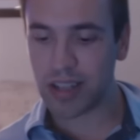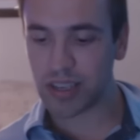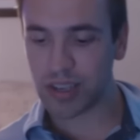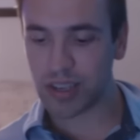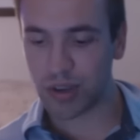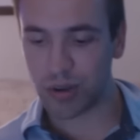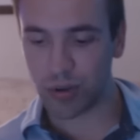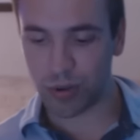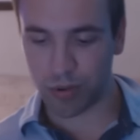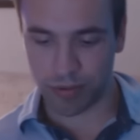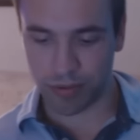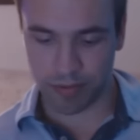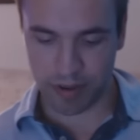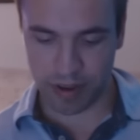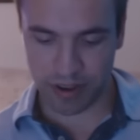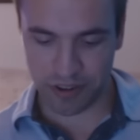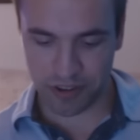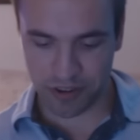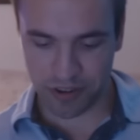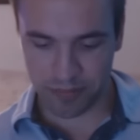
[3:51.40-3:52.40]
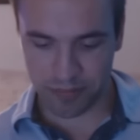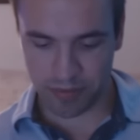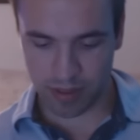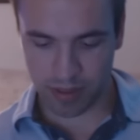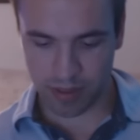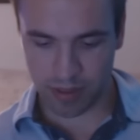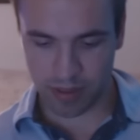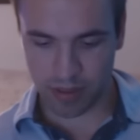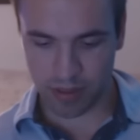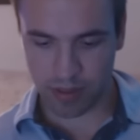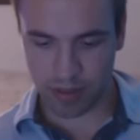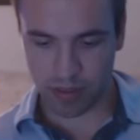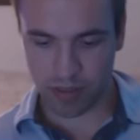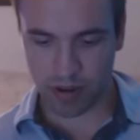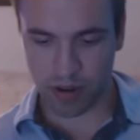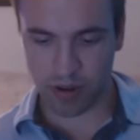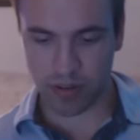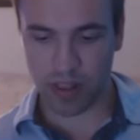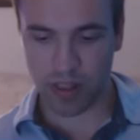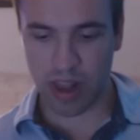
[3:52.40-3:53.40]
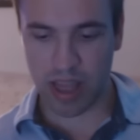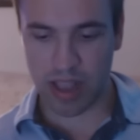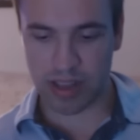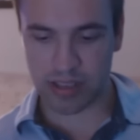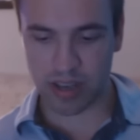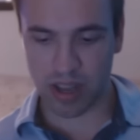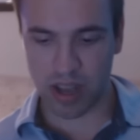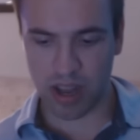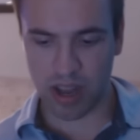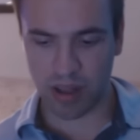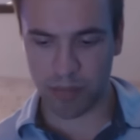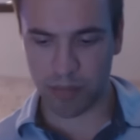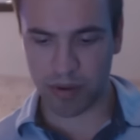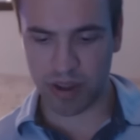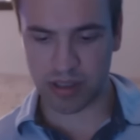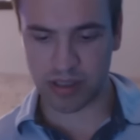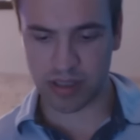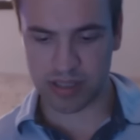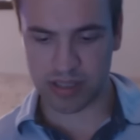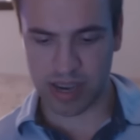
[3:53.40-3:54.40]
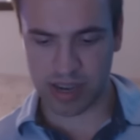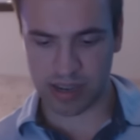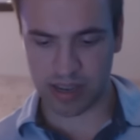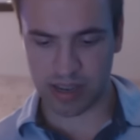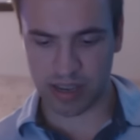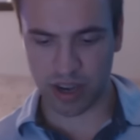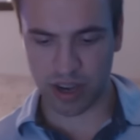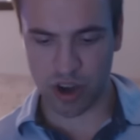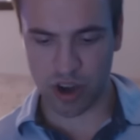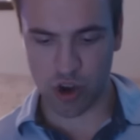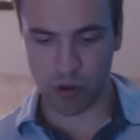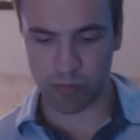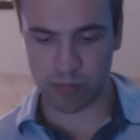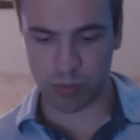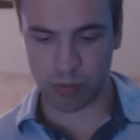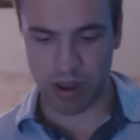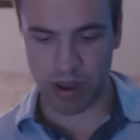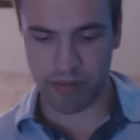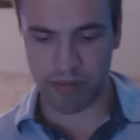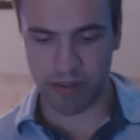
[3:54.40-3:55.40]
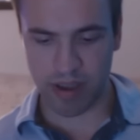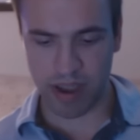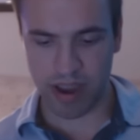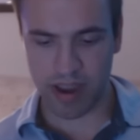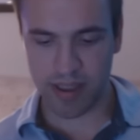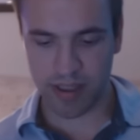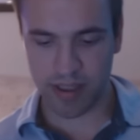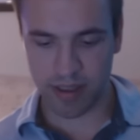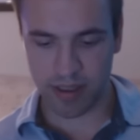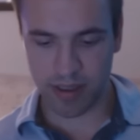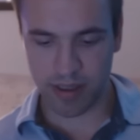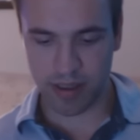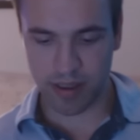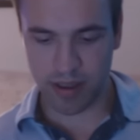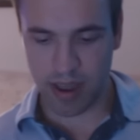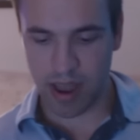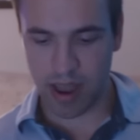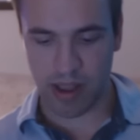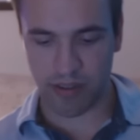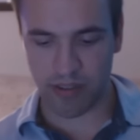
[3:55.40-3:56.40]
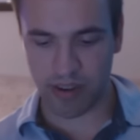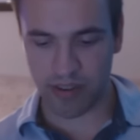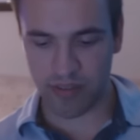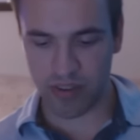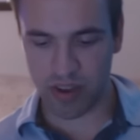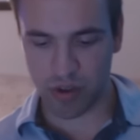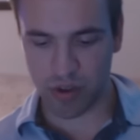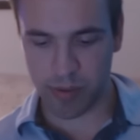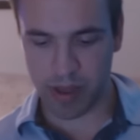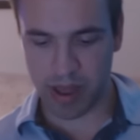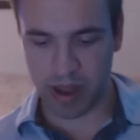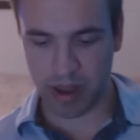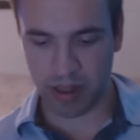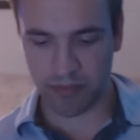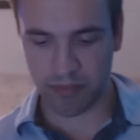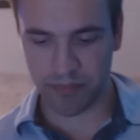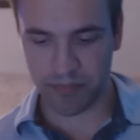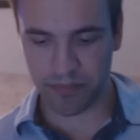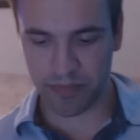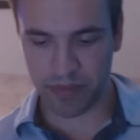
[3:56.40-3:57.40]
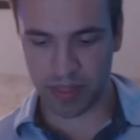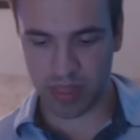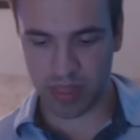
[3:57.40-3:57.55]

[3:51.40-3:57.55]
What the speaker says: That's a cool feature. Turn the lights on upon detecting your home's Wi-Fi. I never even knew about it.